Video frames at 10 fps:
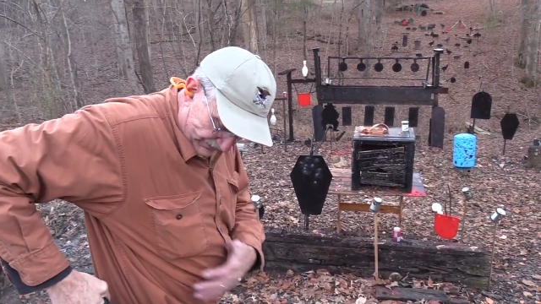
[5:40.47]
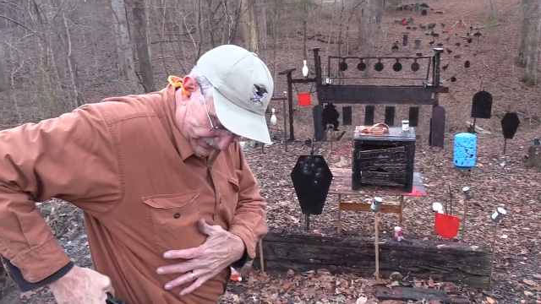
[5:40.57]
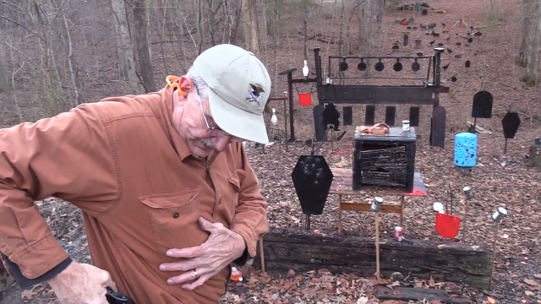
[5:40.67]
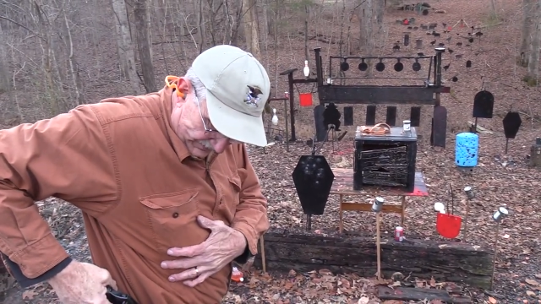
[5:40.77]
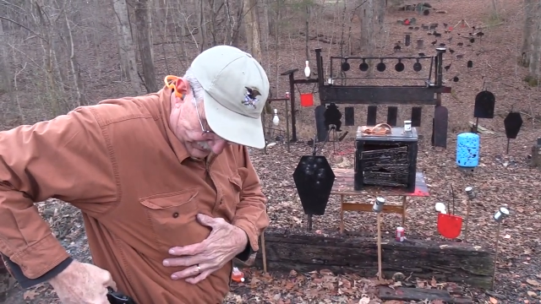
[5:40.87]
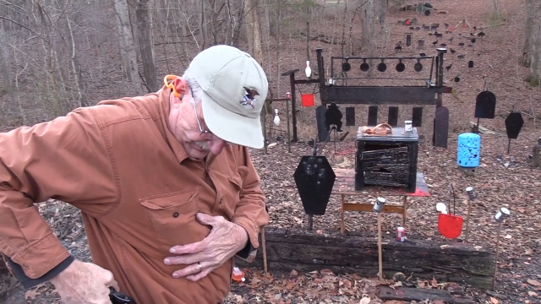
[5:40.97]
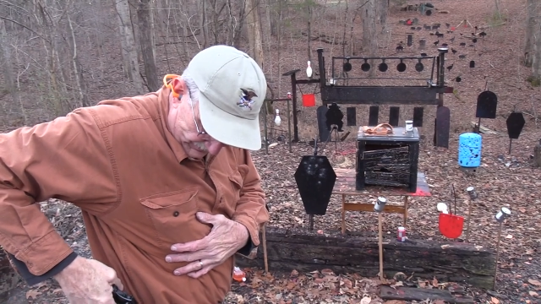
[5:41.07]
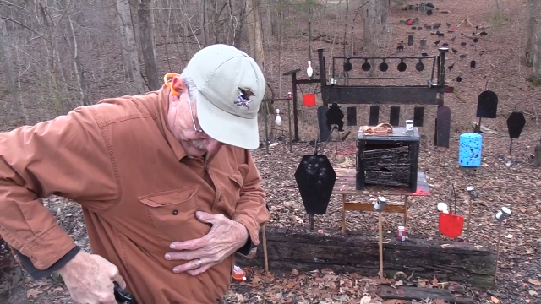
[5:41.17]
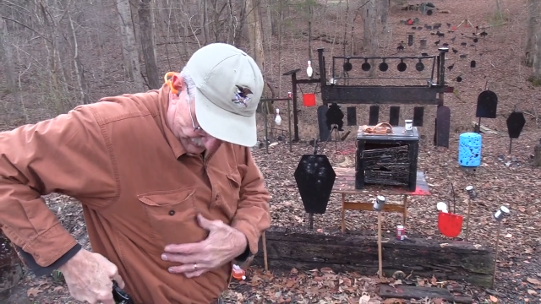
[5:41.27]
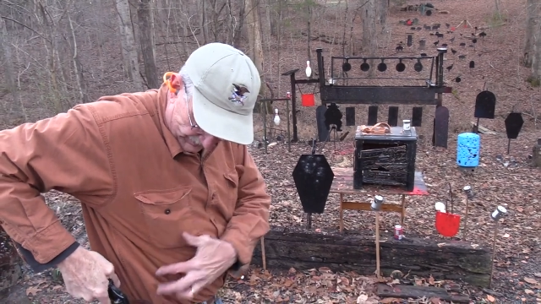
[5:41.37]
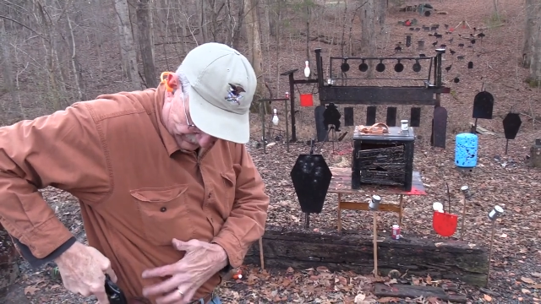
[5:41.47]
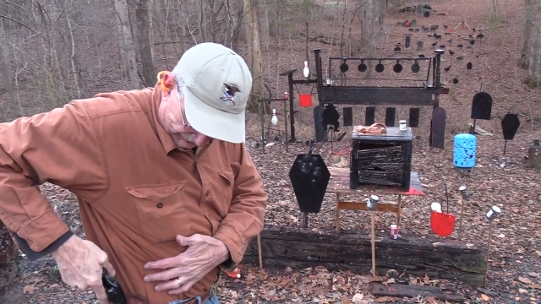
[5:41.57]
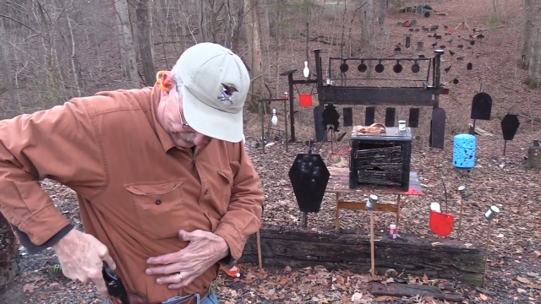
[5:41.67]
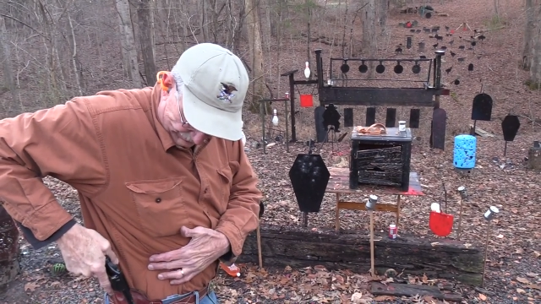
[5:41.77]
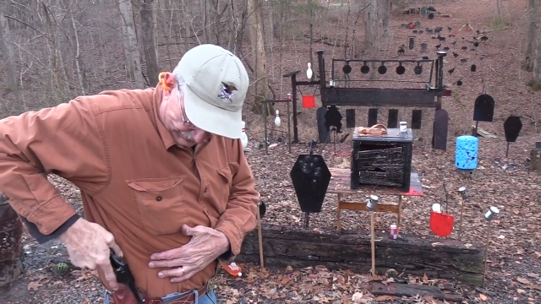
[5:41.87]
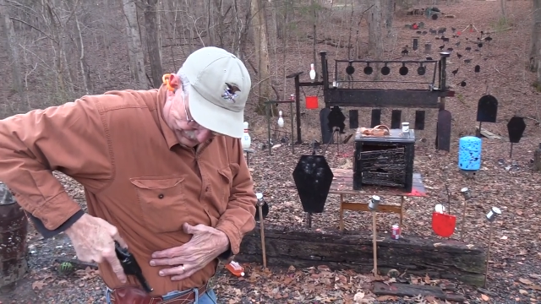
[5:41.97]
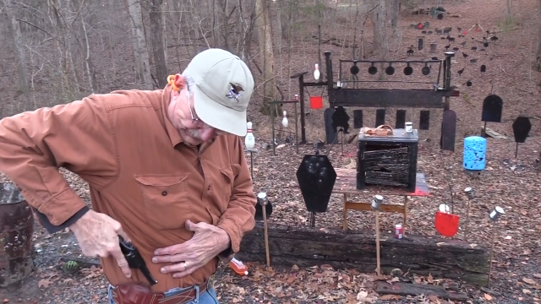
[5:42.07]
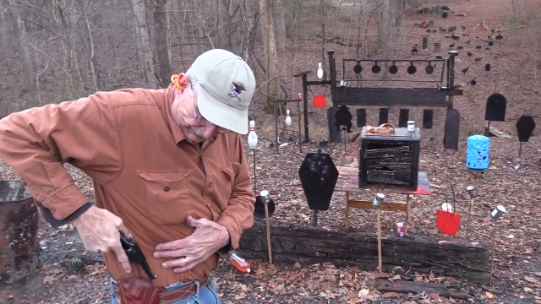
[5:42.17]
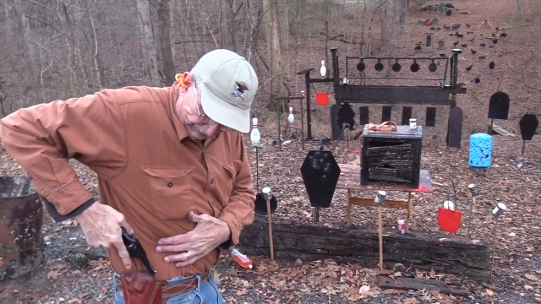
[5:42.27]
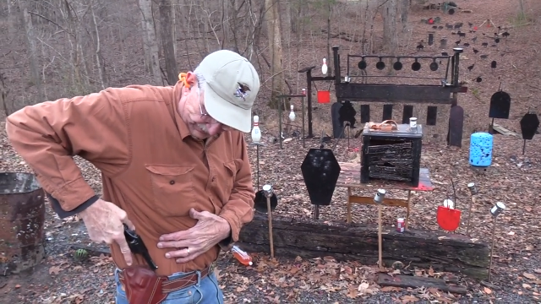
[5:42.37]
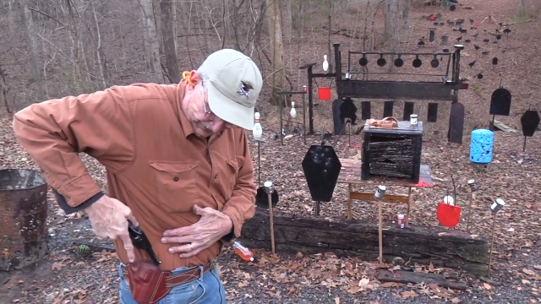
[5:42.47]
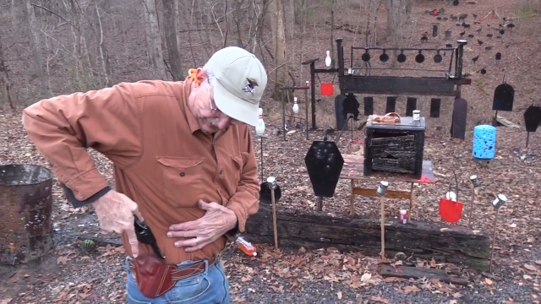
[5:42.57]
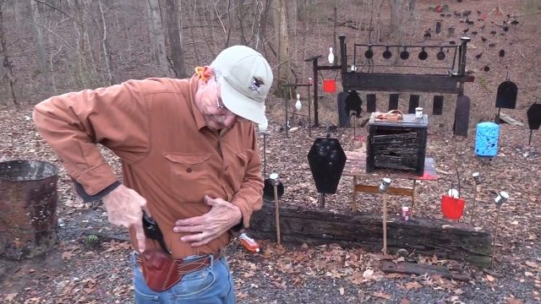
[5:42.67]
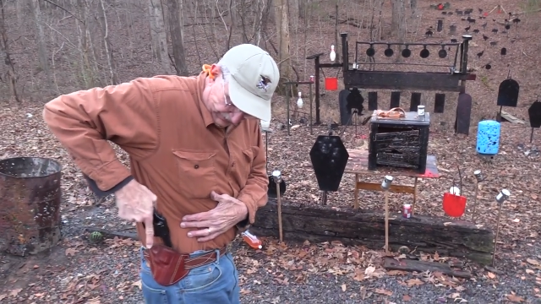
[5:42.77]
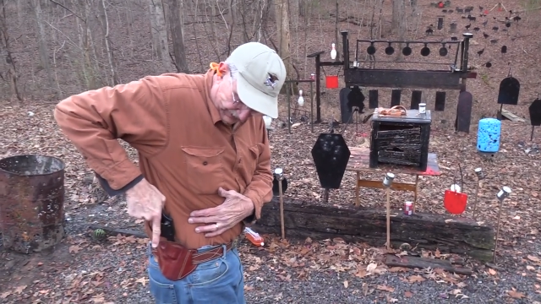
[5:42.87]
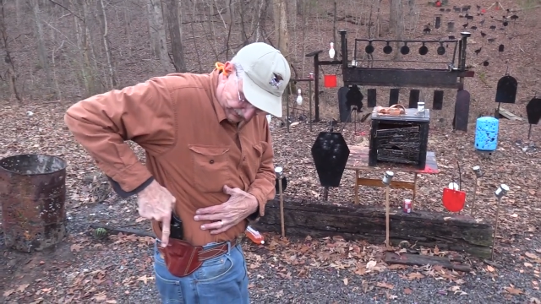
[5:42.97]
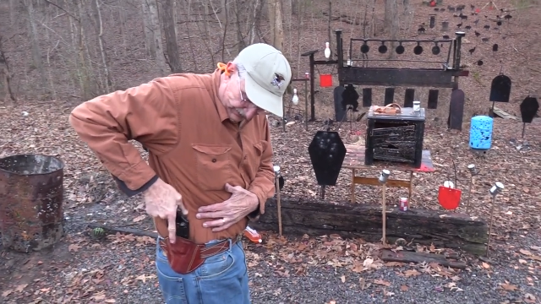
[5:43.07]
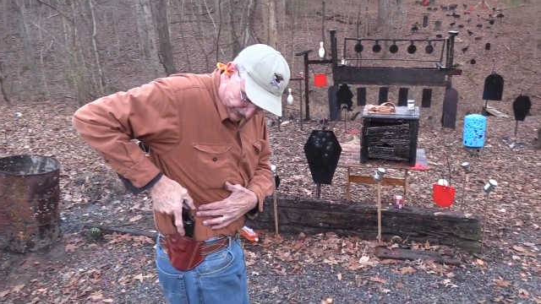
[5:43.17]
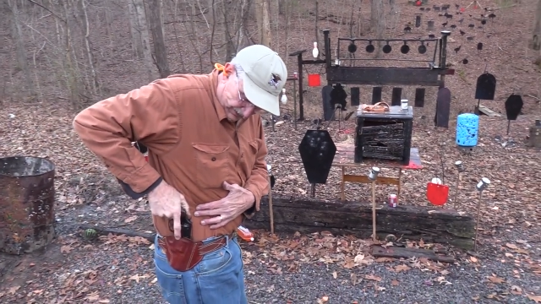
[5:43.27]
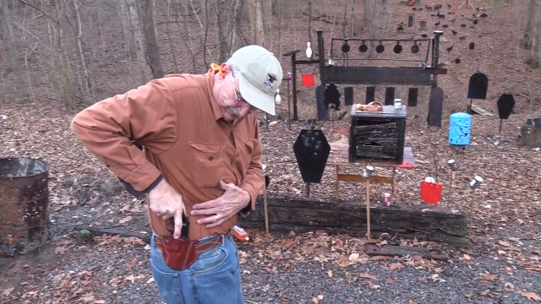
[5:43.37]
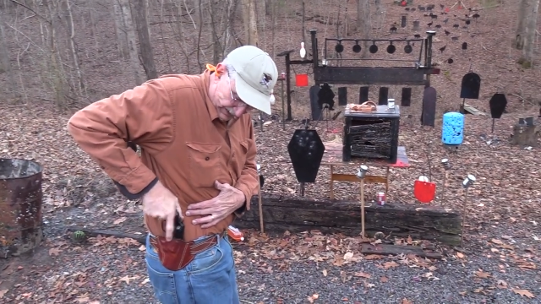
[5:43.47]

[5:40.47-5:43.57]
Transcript: [unreadable: no face in view]